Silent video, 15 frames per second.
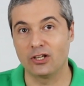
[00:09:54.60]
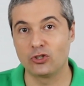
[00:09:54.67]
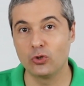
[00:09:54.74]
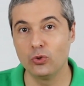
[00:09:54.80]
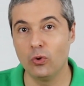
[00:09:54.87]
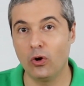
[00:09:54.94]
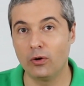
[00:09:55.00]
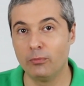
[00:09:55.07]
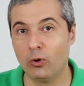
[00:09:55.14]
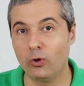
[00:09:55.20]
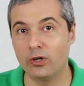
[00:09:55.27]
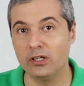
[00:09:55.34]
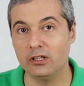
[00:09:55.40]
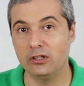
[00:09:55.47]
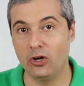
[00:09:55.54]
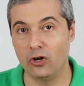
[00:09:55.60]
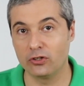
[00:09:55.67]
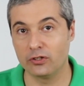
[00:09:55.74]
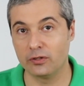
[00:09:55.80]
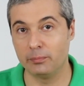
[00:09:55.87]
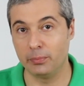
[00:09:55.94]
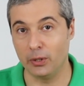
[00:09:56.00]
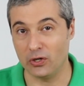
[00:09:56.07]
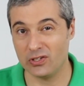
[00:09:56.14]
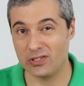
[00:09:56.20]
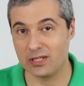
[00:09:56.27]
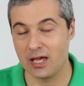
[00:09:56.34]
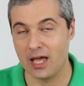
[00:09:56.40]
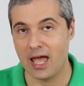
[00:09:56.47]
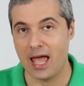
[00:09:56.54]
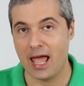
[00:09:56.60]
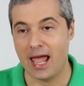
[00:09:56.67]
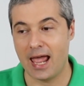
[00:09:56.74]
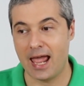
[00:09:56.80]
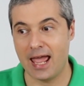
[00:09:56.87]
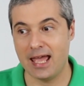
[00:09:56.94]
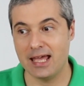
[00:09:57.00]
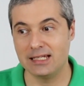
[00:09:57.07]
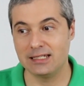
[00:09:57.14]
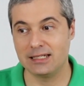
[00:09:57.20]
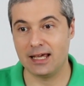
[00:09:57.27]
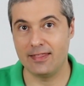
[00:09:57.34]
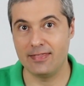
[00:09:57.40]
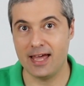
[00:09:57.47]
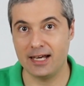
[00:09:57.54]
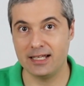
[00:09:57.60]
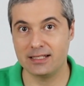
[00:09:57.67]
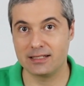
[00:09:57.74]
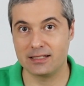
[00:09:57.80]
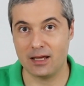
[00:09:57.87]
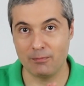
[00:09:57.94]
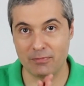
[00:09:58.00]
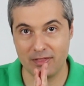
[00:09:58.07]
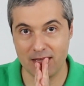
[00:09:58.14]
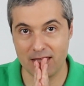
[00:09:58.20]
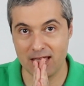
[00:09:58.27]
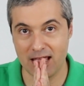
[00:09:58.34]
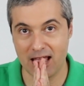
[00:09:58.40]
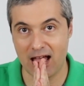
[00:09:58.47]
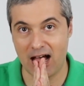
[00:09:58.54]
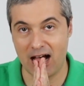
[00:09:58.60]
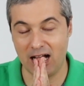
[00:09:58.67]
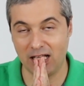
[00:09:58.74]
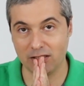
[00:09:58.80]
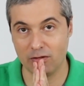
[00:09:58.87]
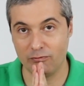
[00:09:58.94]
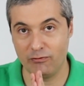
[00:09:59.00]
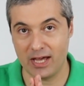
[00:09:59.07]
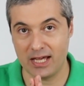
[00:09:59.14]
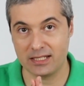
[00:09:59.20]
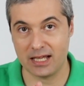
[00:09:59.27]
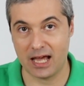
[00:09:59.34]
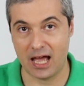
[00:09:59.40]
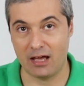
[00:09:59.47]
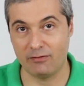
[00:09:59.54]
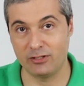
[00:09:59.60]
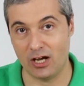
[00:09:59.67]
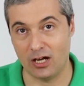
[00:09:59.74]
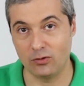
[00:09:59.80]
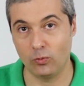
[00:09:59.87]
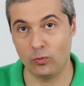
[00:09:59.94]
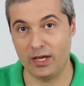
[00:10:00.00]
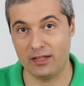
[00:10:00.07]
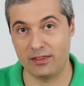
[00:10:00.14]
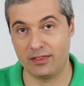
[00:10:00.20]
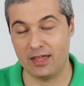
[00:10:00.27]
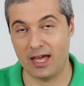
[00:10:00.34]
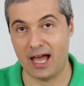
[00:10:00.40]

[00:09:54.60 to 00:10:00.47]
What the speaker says: 2 or more longer books. And that is something I'll confess I have done with